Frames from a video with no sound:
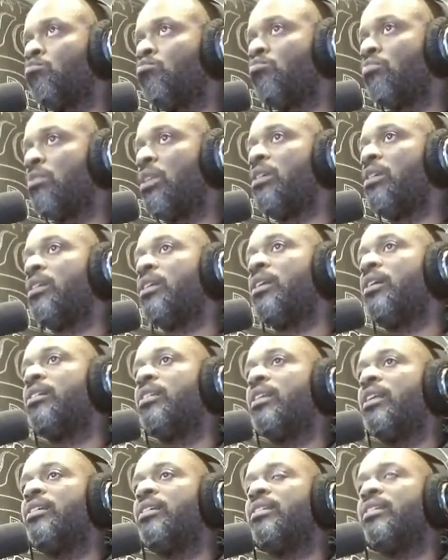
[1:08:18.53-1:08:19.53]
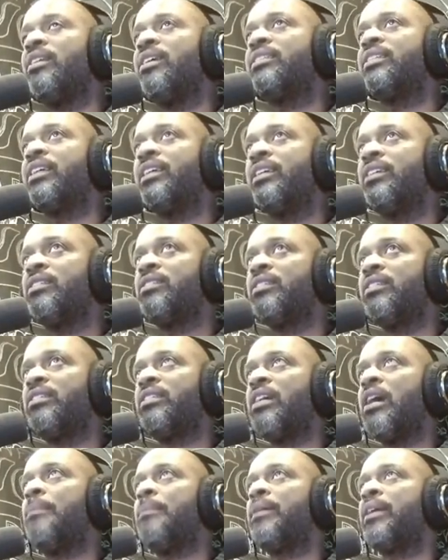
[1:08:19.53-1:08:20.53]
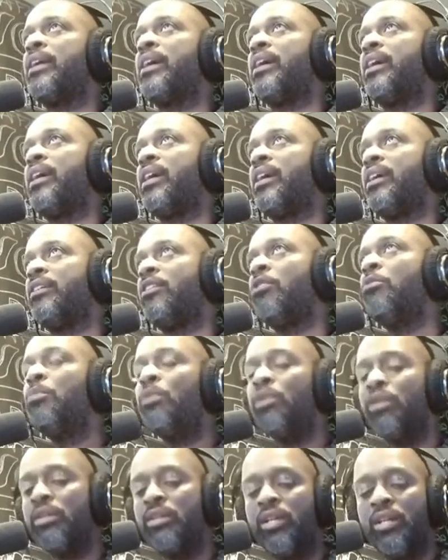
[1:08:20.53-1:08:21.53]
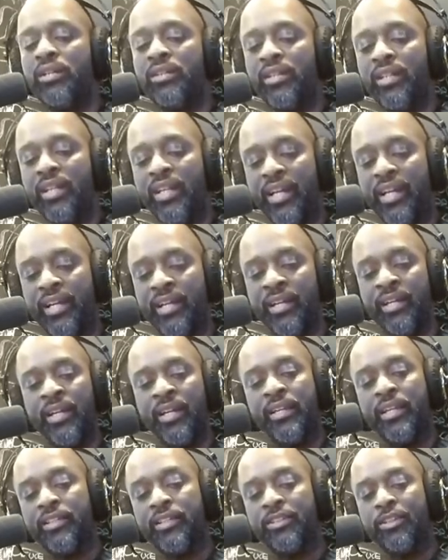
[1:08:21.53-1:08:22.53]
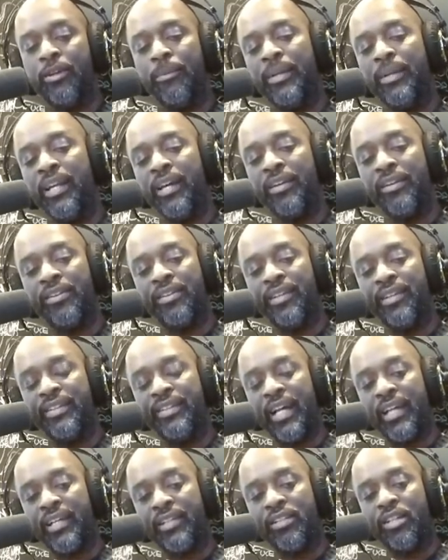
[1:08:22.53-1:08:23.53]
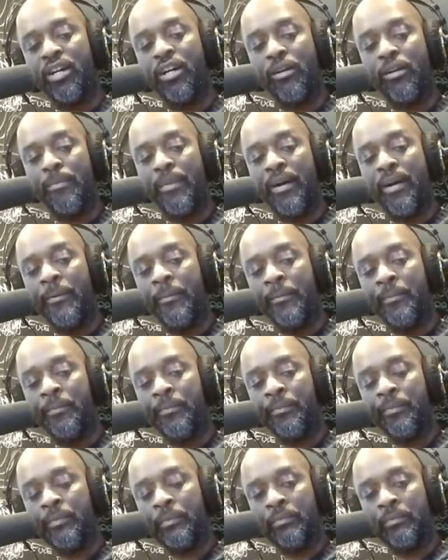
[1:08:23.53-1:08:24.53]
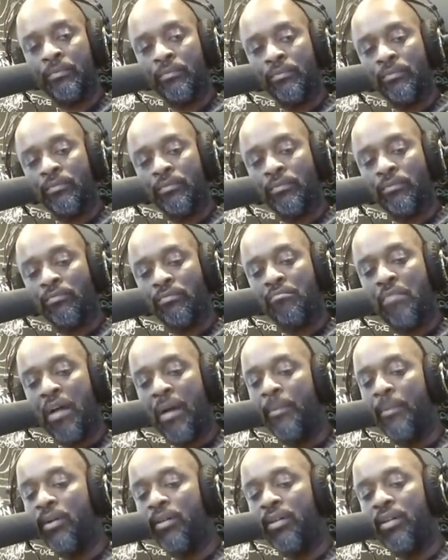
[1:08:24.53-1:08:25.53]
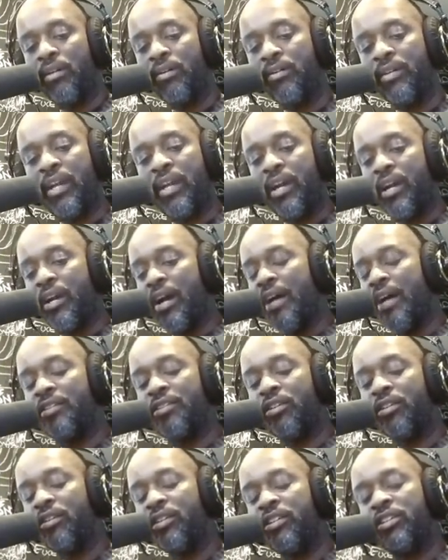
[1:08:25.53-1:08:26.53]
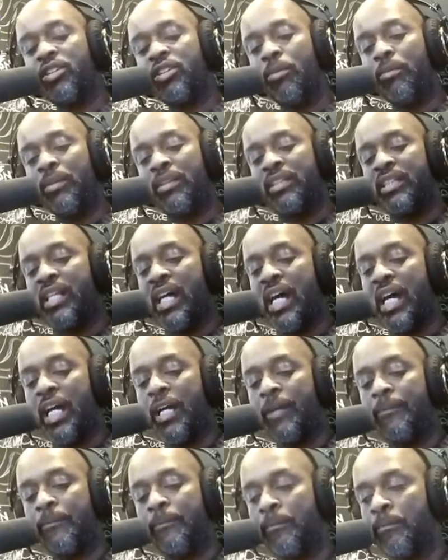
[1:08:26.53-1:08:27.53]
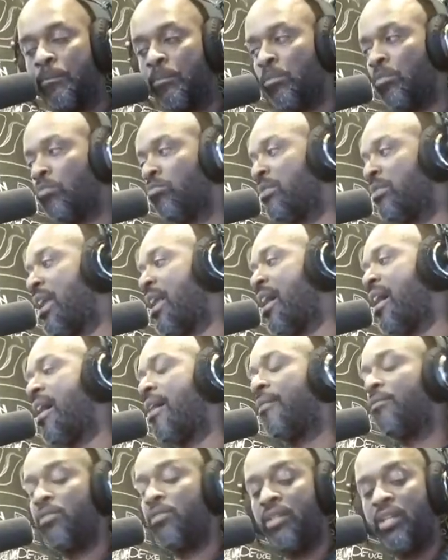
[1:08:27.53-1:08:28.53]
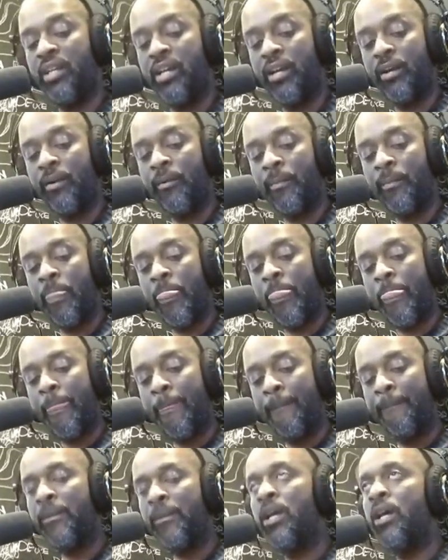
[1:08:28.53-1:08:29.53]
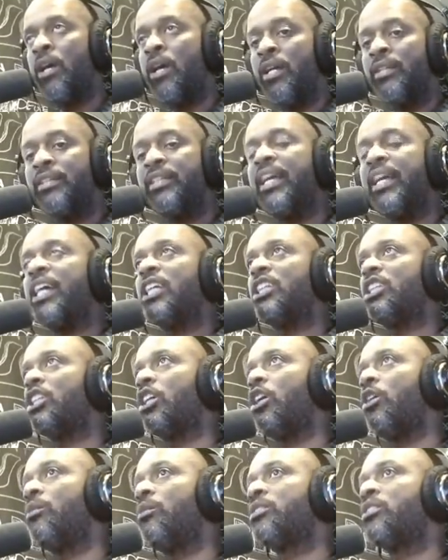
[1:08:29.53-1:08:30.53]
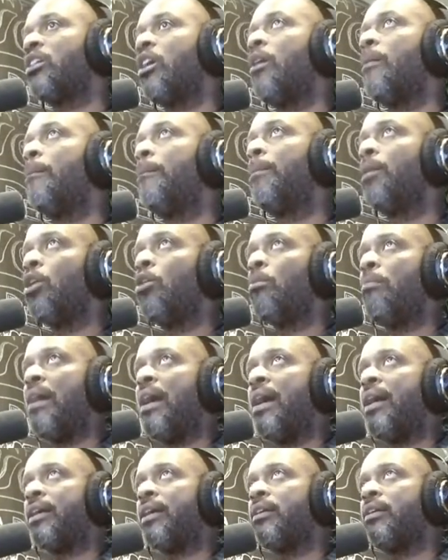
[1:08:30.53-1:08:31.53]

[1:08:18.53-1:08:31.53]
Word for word: The, uh, let's get into the topic at hand. No more d- delaying. There's so many other things I could talk about, but I'm only on the air. Uh, there's only so much time that I have on the air. Today's show is called Blowback.